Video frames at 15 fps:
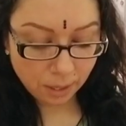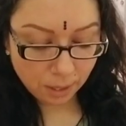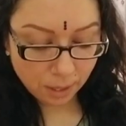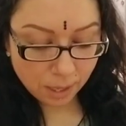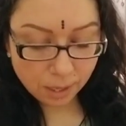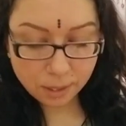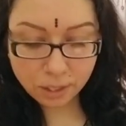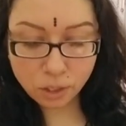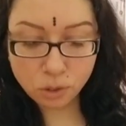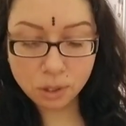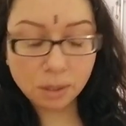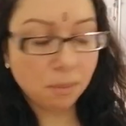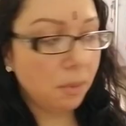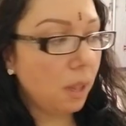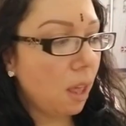Let's do
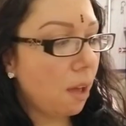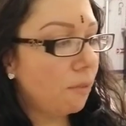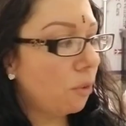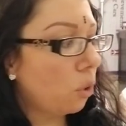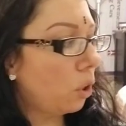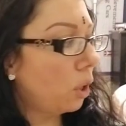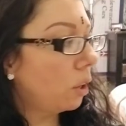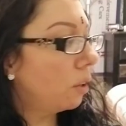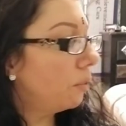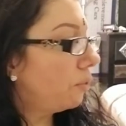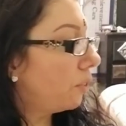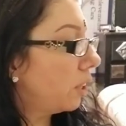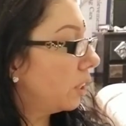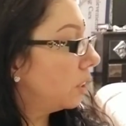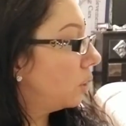some love oracle
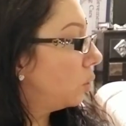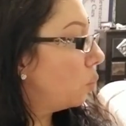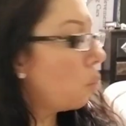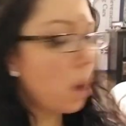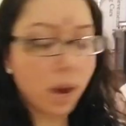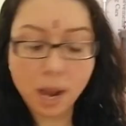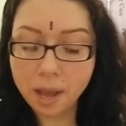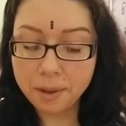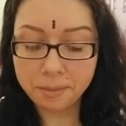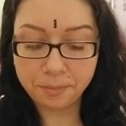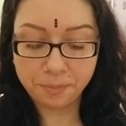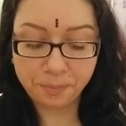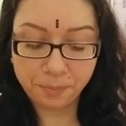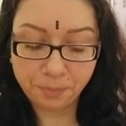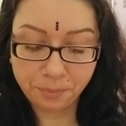first. Why
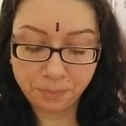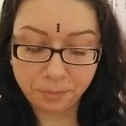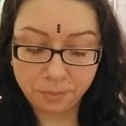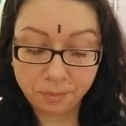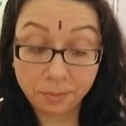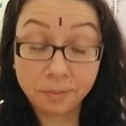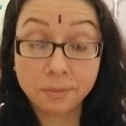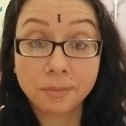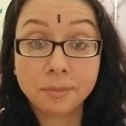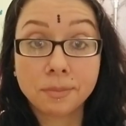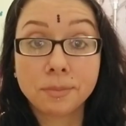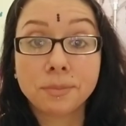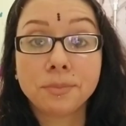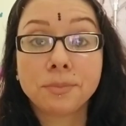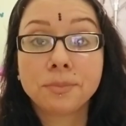
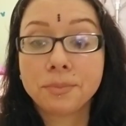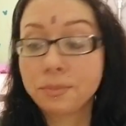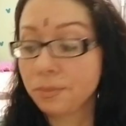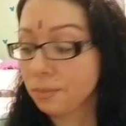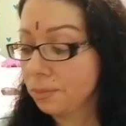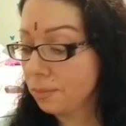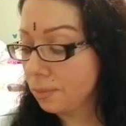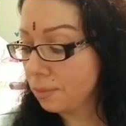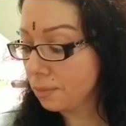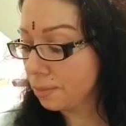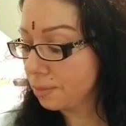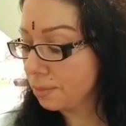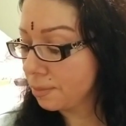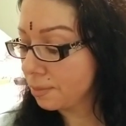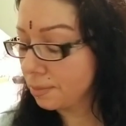
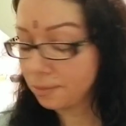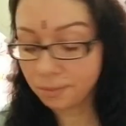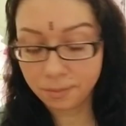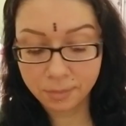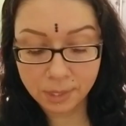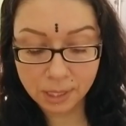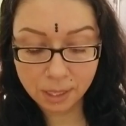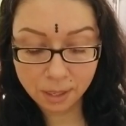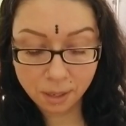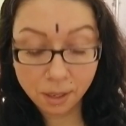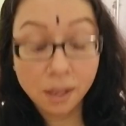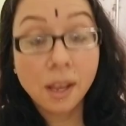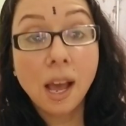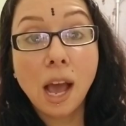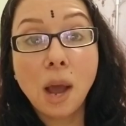not?
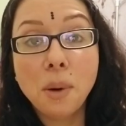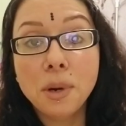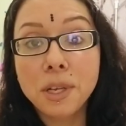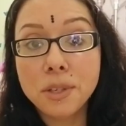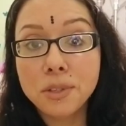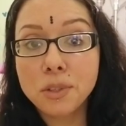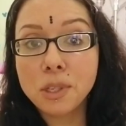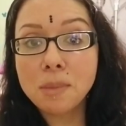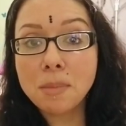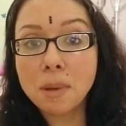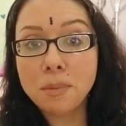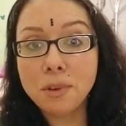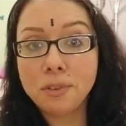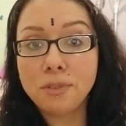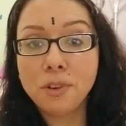How are you doing, my
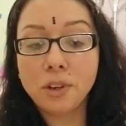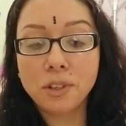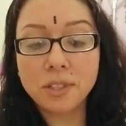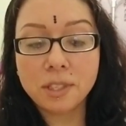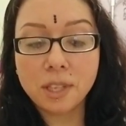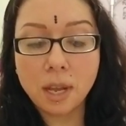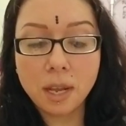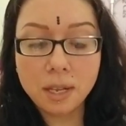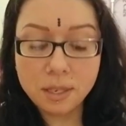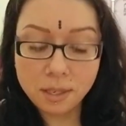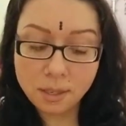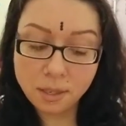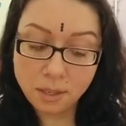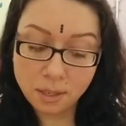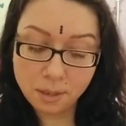beautiful earth
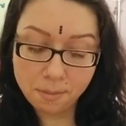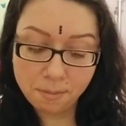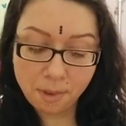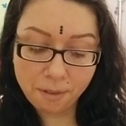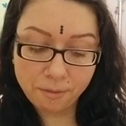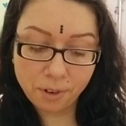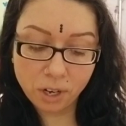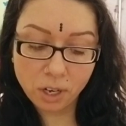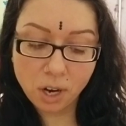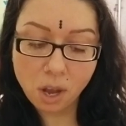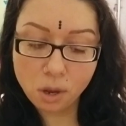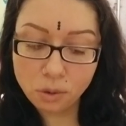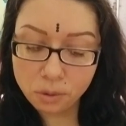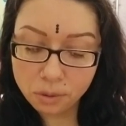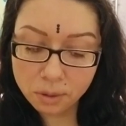signs?
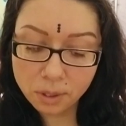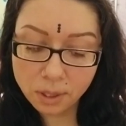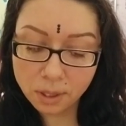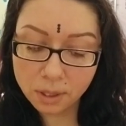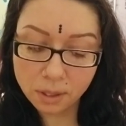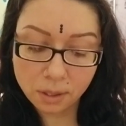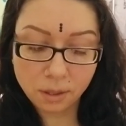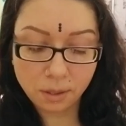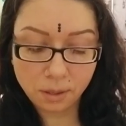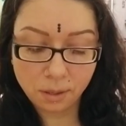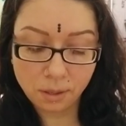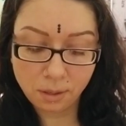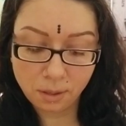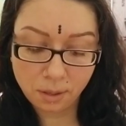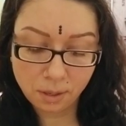Virgos.
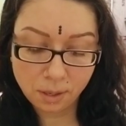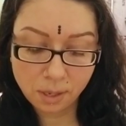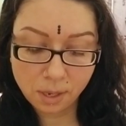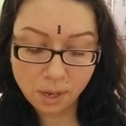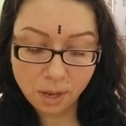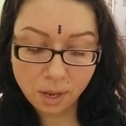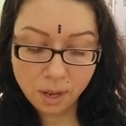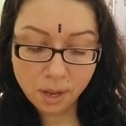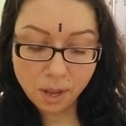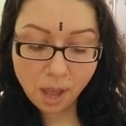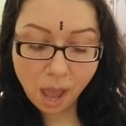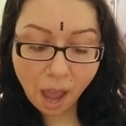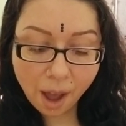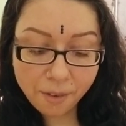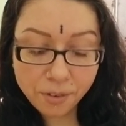
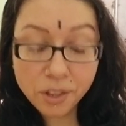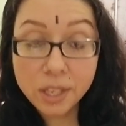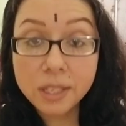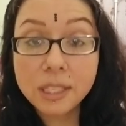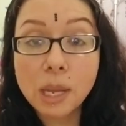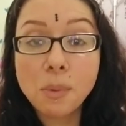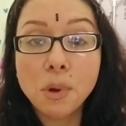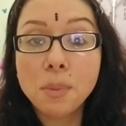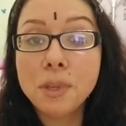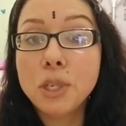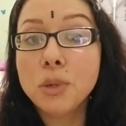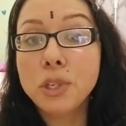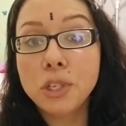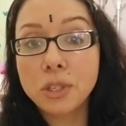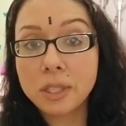After this, I will be
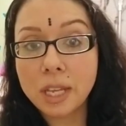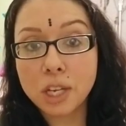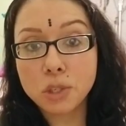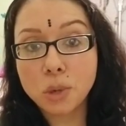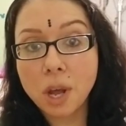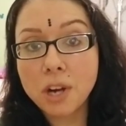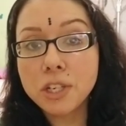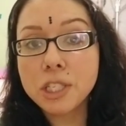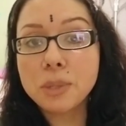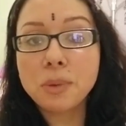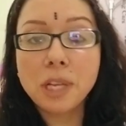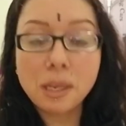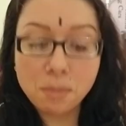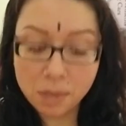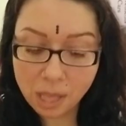doing your sexual energy
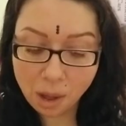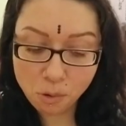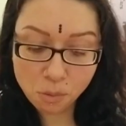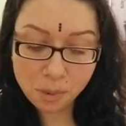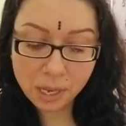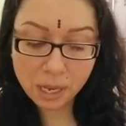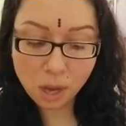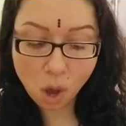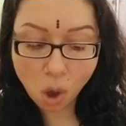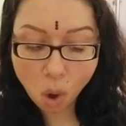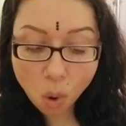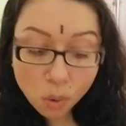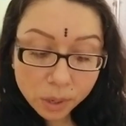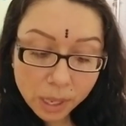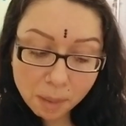read, but that will be
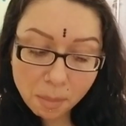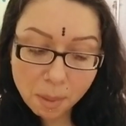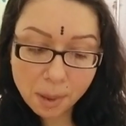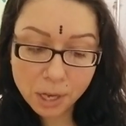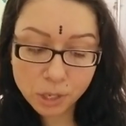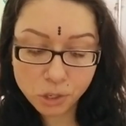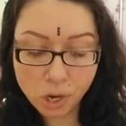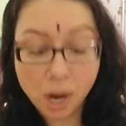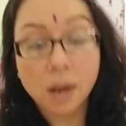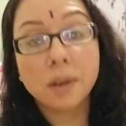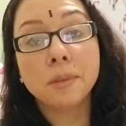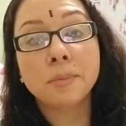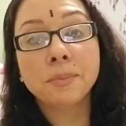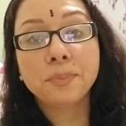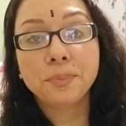only on my
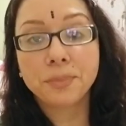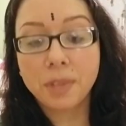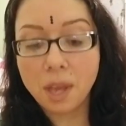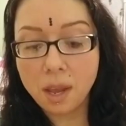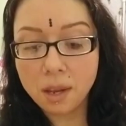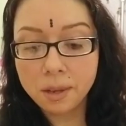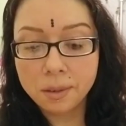Patreon. Okay.